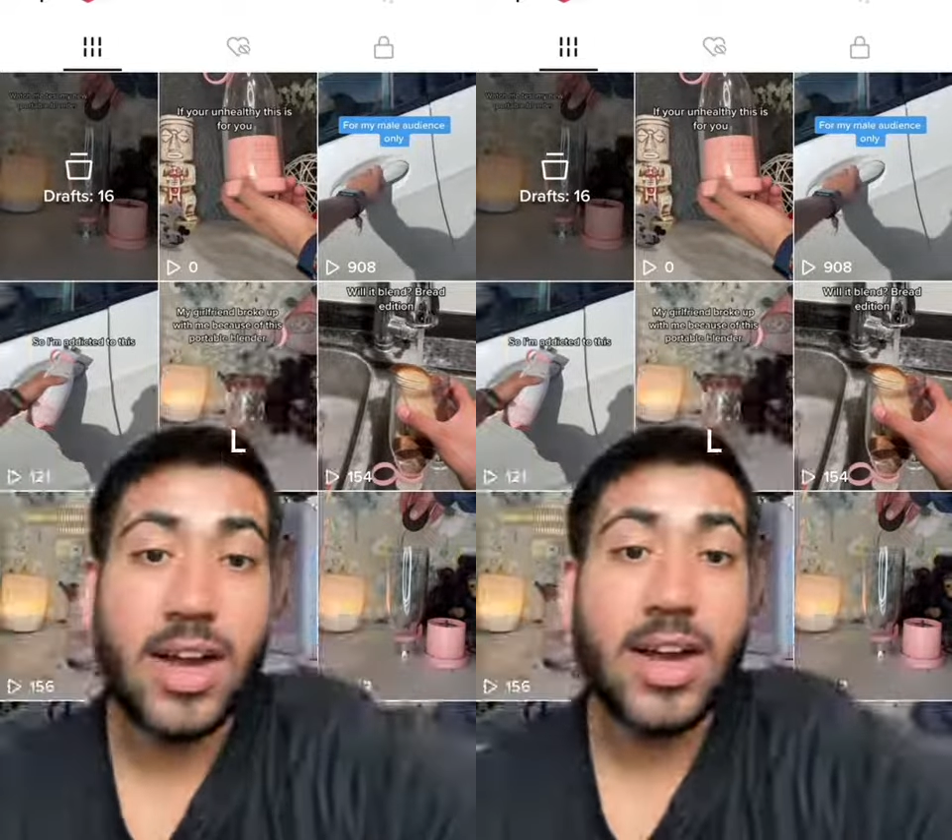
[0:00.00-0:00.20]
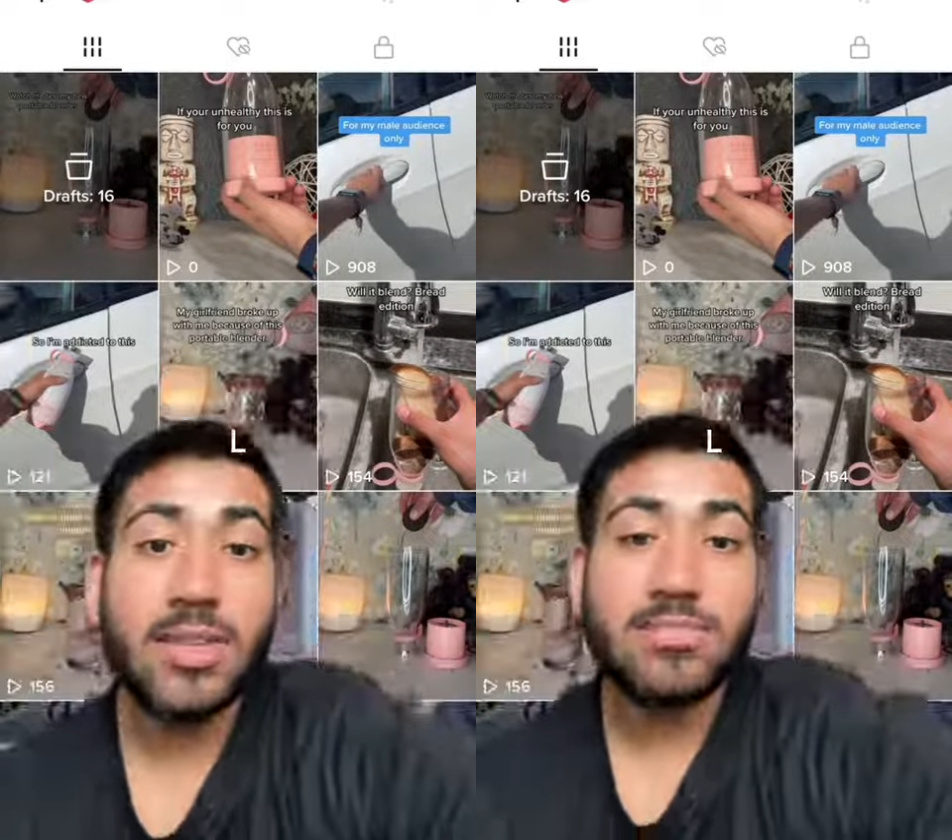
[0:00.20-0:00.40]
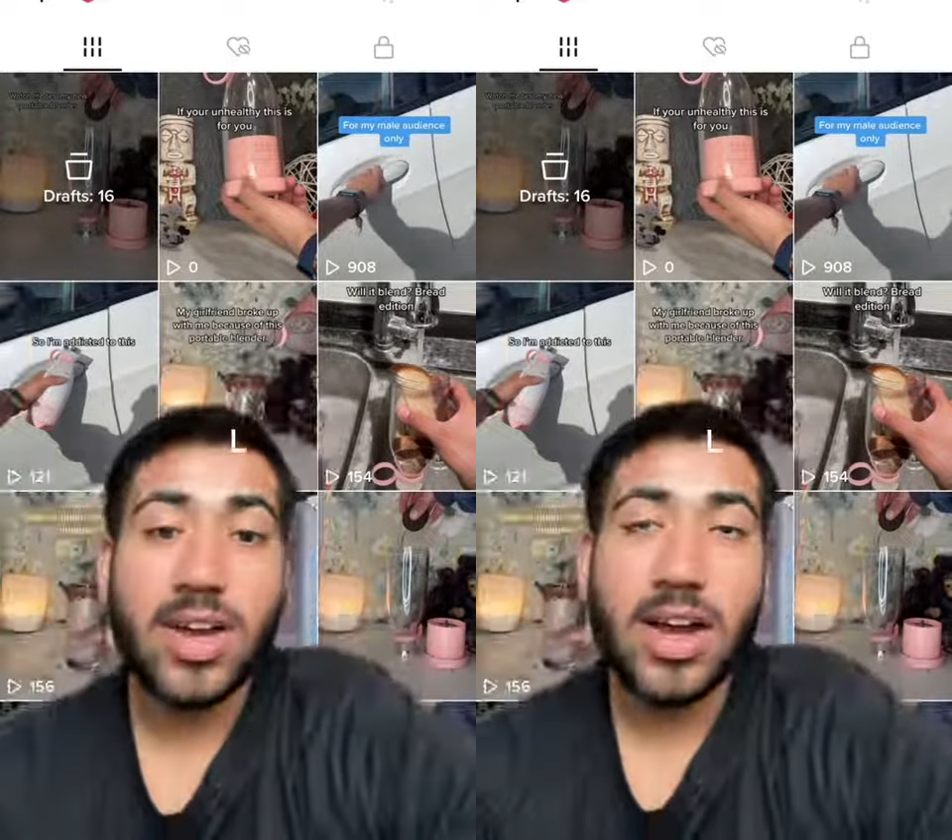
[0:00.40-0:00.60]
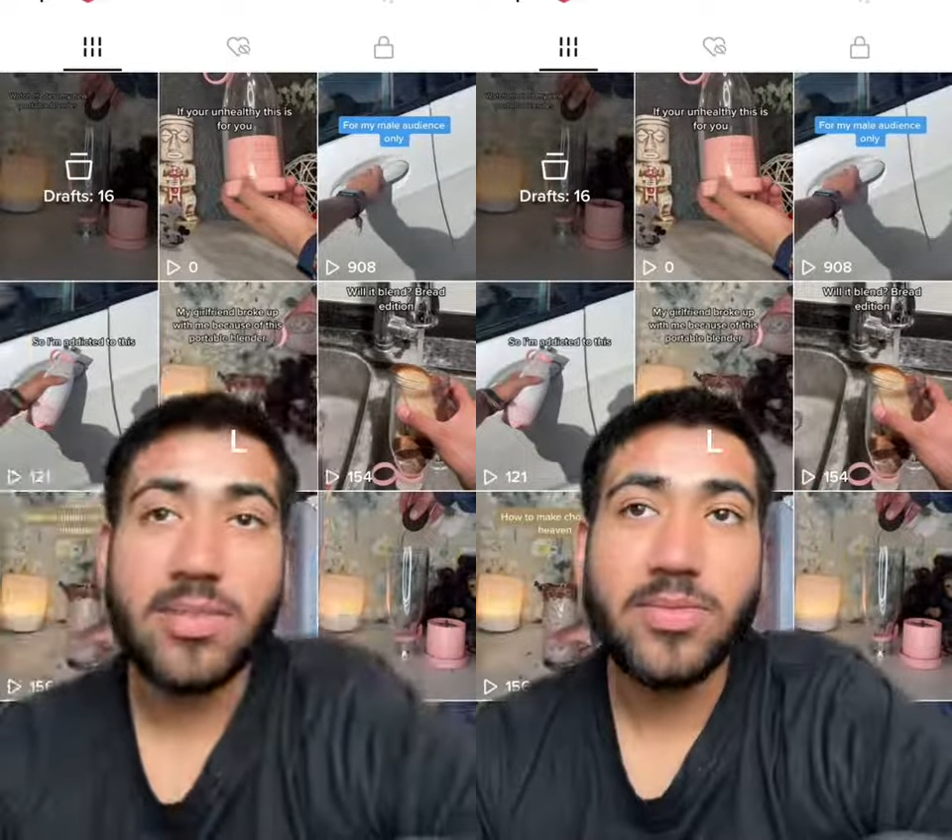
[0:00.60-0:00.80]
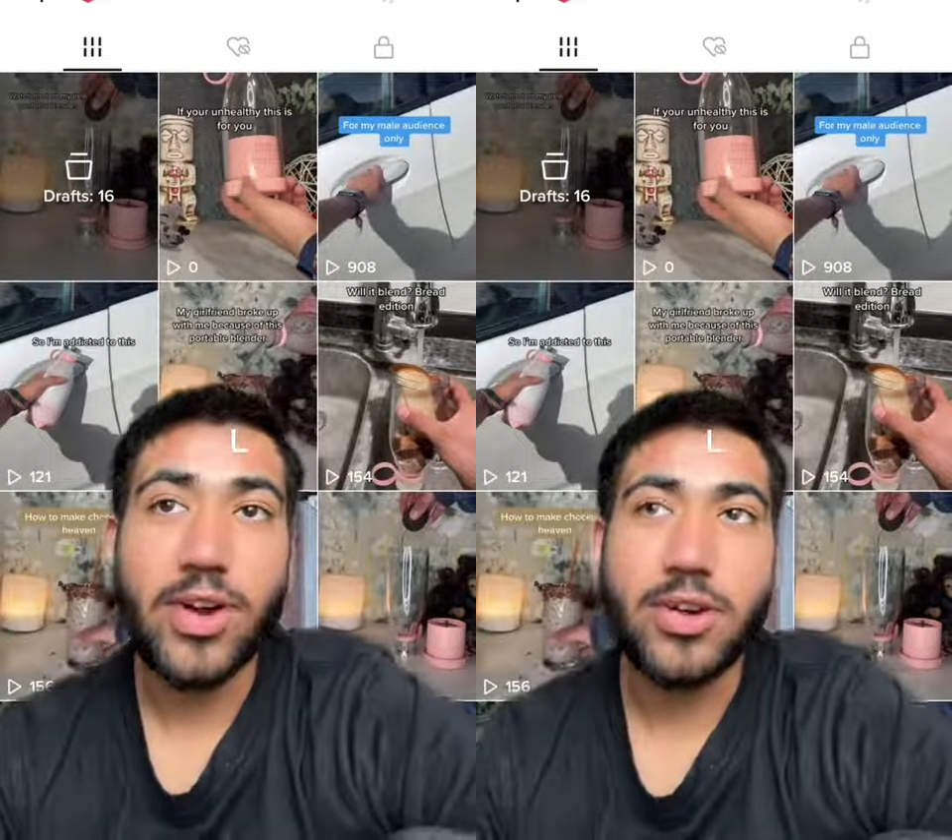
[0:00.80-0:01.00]

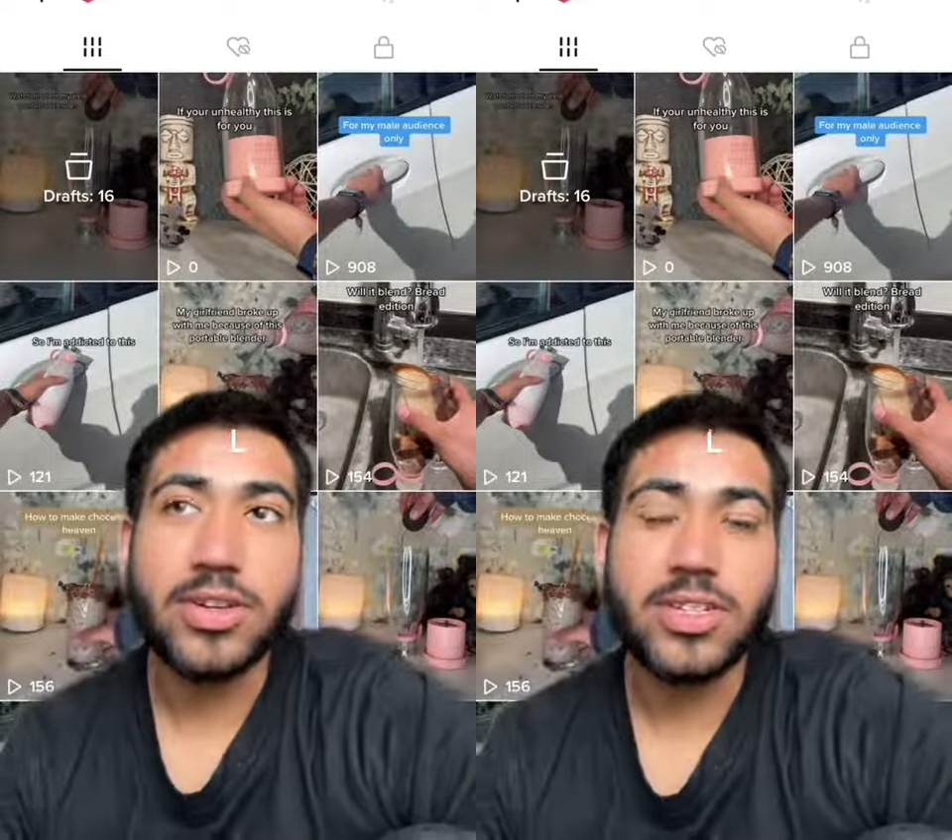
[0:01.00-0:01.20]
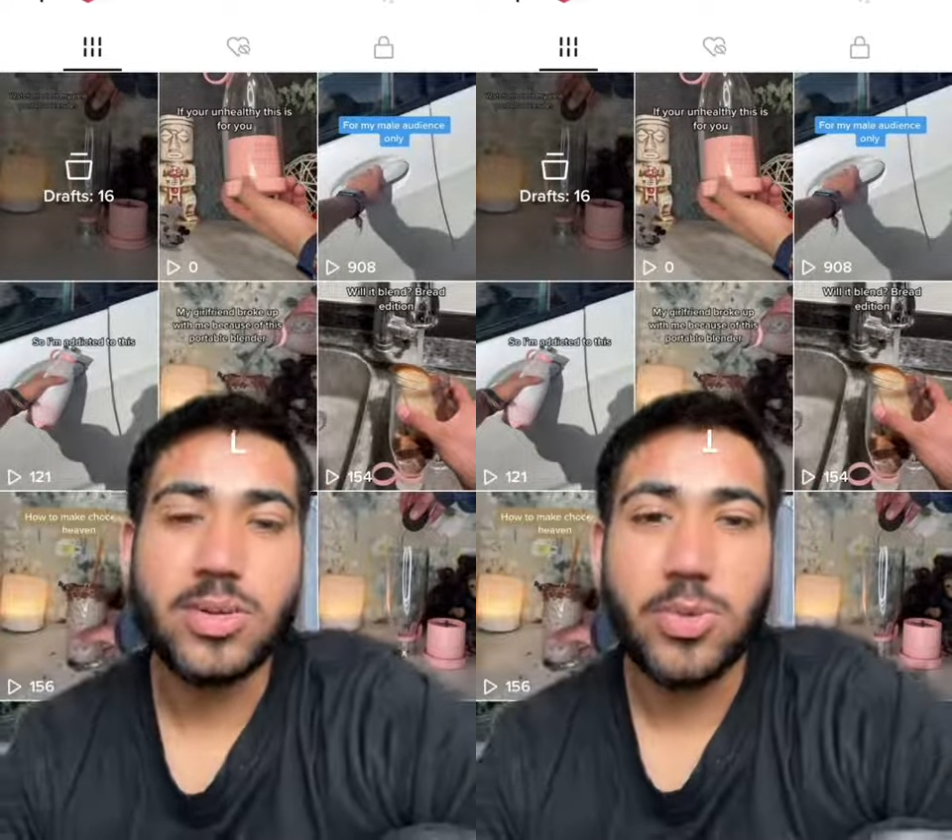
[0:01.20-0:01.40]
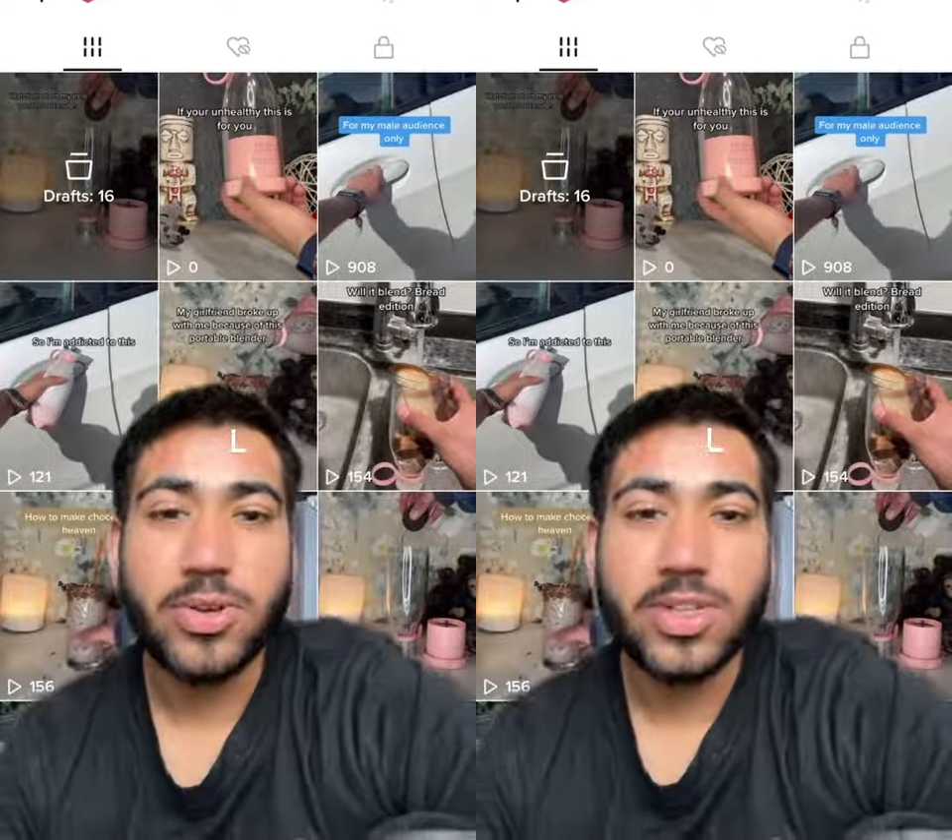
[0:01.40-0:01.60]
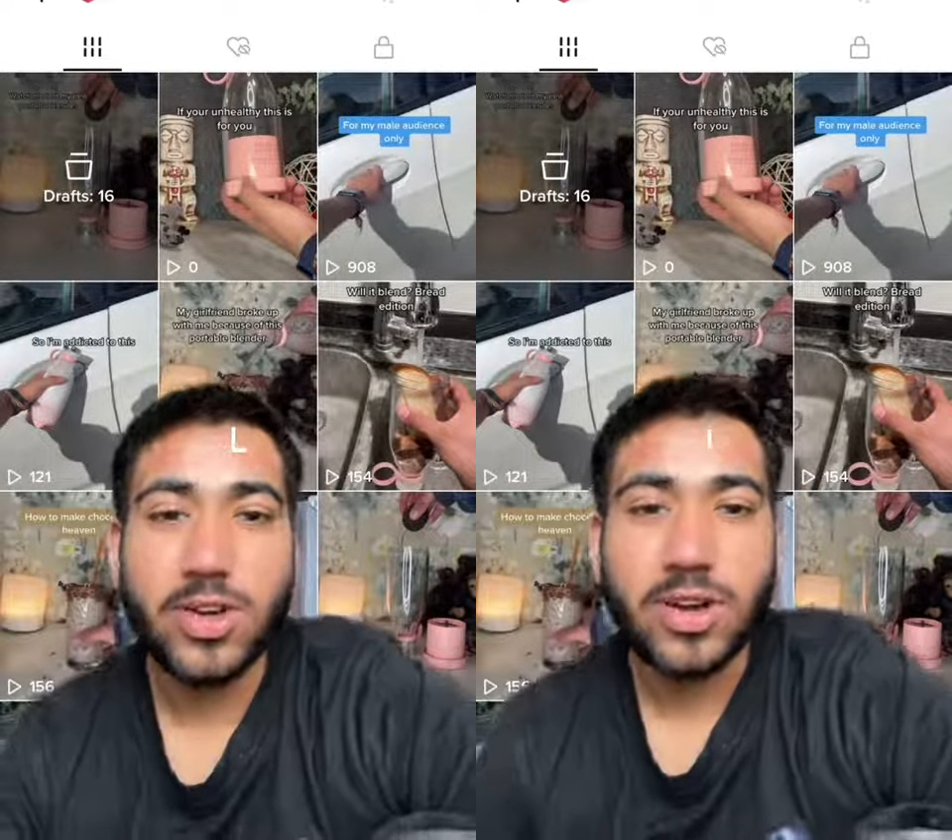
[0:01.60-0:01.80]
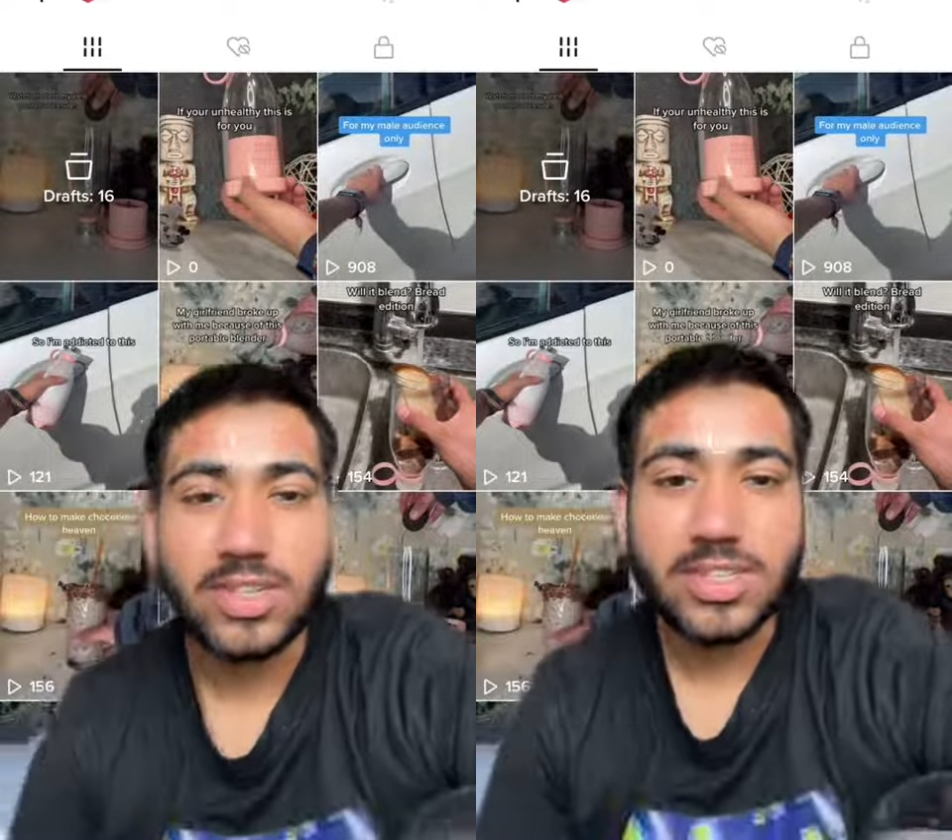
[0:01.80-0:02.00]
I'm very disappointed,
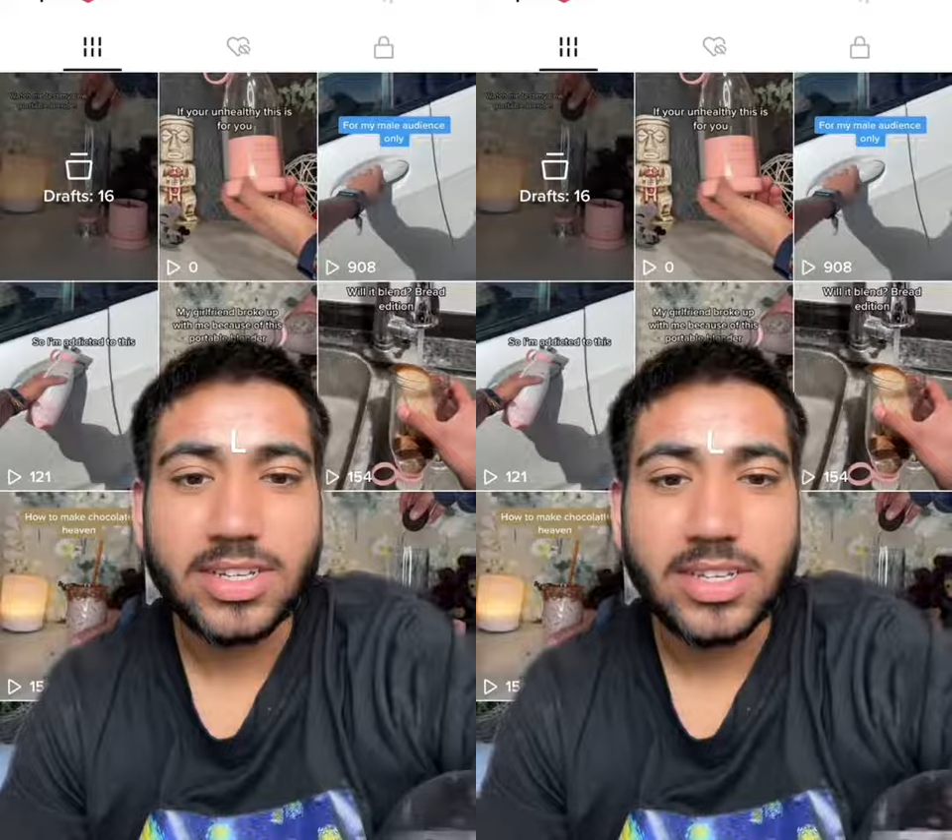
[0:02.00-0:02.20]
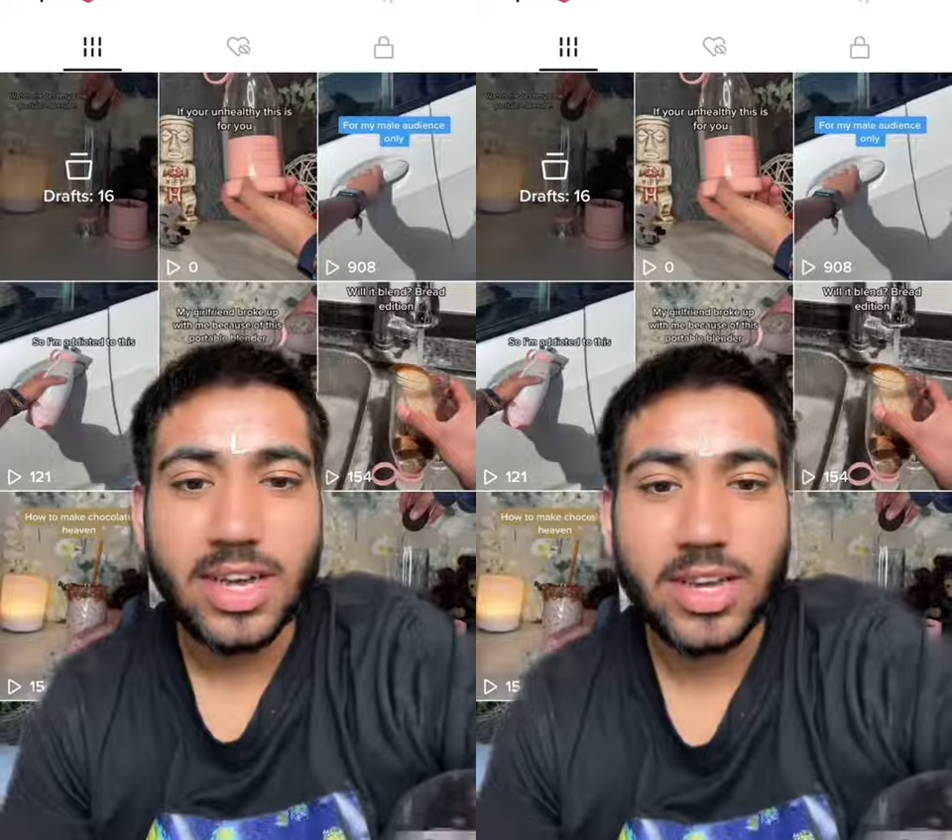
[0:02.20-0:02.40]
honestly.